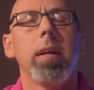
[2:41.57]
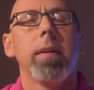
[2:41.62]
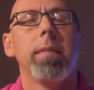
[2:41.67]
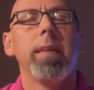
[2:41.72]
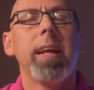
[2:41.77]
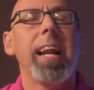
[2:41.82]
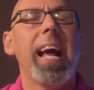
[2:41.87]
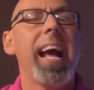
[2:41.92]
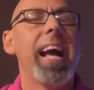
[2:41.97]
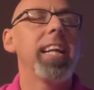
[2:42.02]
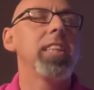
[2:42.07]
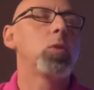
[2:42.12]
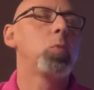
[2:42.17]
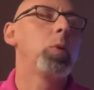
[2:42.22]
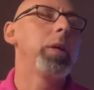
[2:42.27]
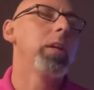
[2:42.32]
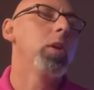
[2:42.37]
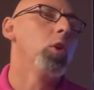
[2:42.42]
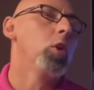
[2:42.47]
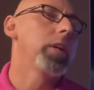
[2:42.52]
that as
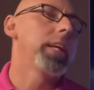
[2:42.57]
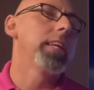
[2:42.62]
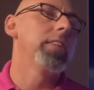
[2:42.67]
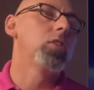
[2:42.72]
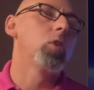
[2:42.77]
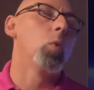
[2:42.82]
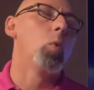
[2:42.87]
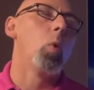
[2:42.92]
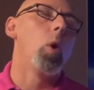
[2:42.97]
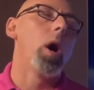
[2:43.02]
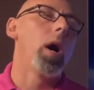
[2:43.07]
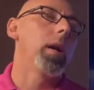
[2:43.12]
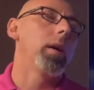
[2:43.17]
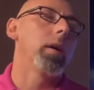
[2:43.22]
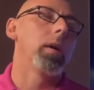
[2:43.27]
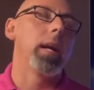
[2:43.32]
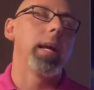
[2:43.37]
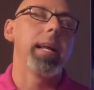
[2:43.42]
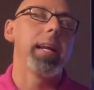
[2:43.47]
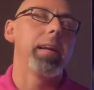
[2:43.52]
we look into
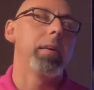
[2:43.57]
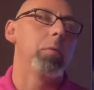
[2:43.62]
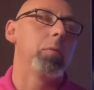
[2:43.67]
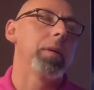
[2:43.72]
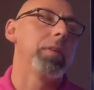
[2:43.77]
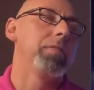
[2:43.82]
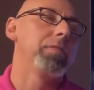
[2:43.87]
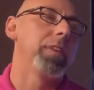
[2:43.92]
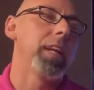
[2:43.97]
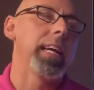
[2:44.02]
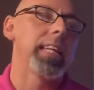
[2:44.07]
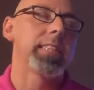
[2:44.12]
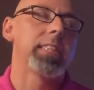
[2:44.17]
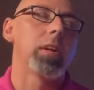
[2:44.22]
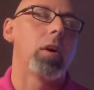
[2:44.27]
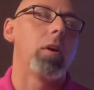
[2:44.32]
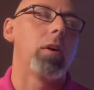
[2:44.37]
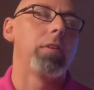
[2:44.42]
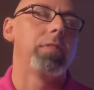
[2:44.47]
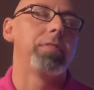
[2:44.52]
water and it reflects
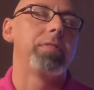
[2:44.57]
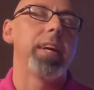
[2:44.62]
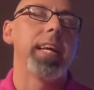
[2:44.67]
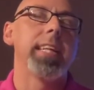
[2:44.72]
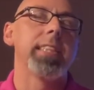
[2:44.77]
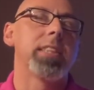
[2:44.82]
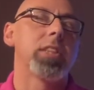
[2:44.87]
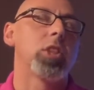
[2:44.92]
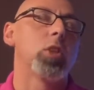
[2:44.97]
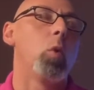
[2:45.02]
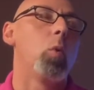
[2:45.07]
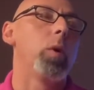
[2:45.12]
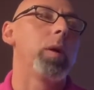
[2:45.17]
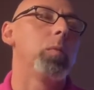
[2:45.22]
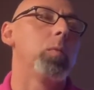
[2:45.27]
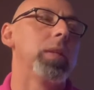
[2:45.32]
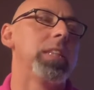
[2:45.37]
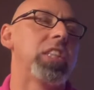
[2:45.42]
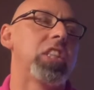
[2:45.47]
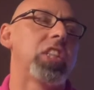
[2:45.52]
our face, so we
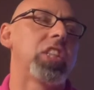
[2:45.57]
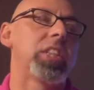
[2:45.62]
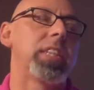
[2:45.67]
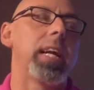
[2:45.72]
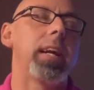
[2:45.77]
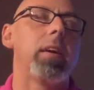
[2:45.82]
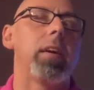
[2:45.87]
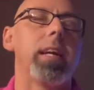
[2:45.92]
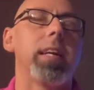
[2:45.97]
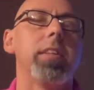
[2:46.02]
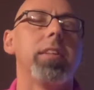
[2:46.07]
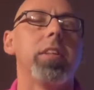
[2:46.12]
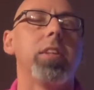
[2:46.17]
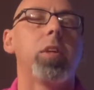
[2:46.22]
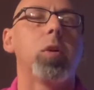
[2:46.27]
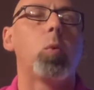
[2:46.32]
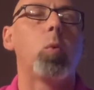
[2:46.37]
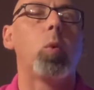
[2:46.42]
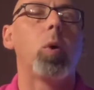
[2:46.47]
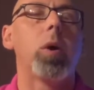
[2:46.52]
would stare into
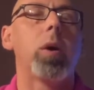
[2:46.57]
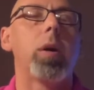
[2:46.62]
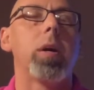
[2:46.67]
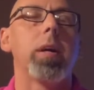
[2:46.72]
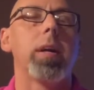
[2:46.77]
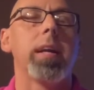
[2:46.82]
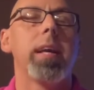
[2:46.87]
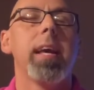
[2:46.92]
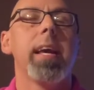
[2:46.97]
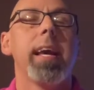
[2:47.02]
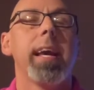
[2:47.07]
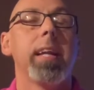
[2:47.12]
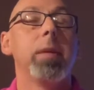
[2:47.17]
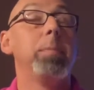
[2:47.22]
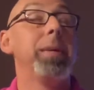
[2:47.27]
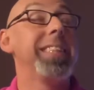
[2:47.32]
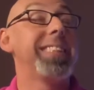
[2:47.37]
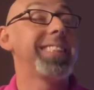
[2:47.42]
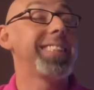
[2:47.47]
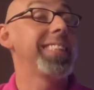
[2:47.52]
your word and
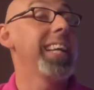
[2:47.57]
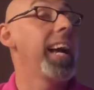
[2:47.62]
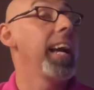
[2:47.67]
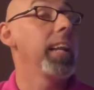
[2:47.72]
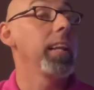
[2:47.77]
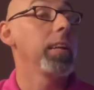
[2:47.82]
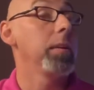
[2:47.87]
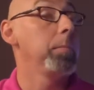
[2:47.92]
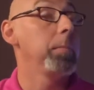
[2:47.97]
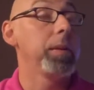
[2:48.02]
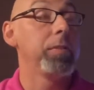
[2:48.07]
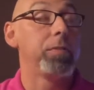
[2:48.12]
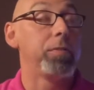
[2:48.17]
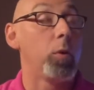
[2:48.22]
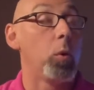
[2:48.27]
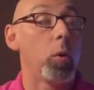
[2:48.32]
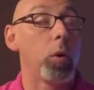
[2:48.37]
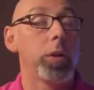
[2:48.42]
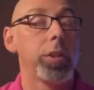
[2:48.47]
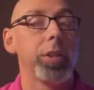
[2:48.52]
be silent
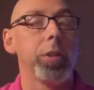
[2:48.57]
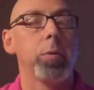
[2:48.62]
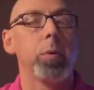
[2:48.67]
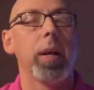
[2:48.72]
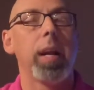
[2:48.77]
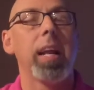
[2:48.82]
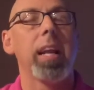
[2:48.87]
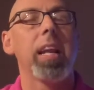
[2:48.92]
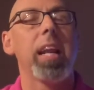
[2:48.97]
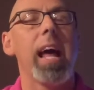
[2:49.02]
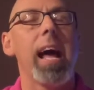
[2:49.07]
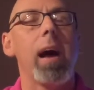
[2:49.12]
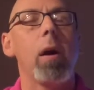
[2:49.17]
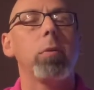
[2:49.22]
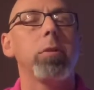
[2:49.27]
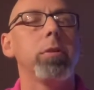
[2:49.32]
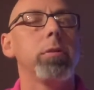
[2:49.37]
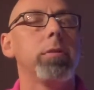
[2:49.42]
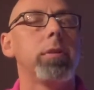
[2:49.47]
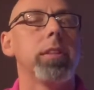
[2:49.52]
before you and
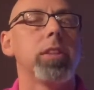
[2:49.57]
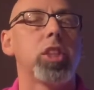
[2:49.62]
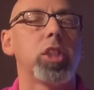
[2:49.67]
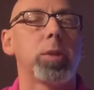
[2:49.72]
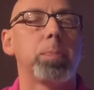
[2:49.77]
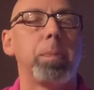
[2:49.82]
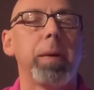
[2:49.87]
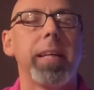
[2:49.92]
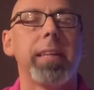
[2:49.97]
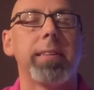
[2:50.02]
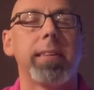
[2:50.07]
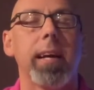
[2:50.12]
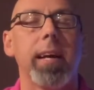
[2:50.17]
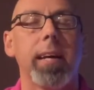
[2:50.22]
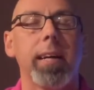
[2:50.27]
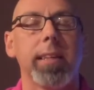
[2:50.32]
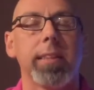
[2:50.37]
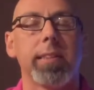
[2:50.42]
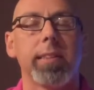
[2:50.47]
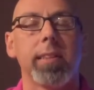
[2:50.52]
allow you to speak to
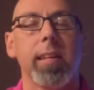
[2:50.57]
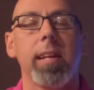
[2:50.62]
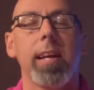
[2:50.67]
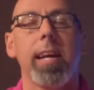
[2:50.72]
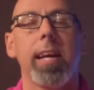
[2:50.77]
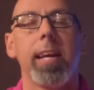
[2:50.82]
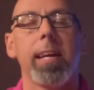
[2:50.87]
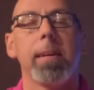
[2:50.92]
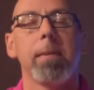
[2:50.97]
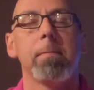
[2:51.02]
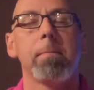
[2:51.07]
us today.